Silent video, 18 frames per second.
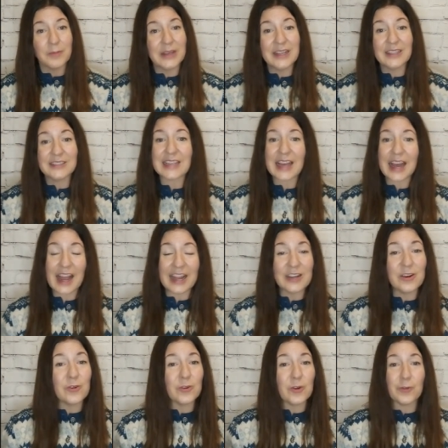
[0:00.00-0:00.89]
because
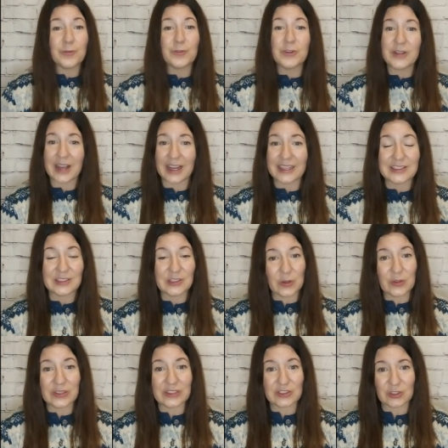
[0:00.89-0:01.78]
I don't know if you guys
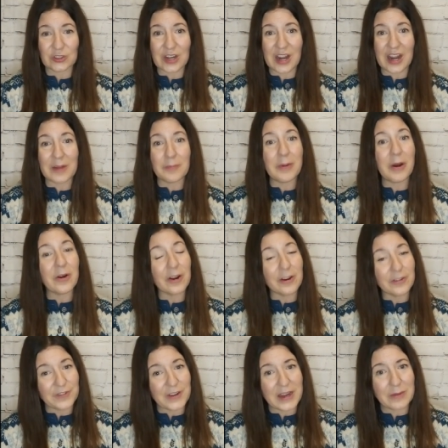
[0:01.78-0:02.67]
know this or not about
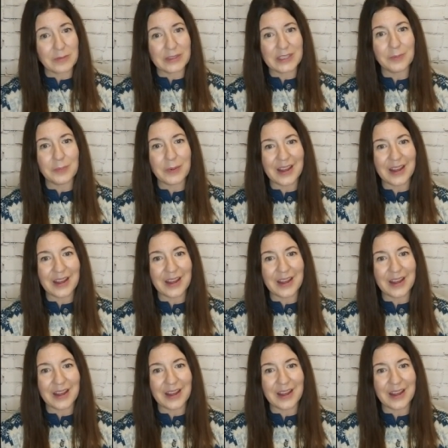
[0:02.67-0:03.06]
our family,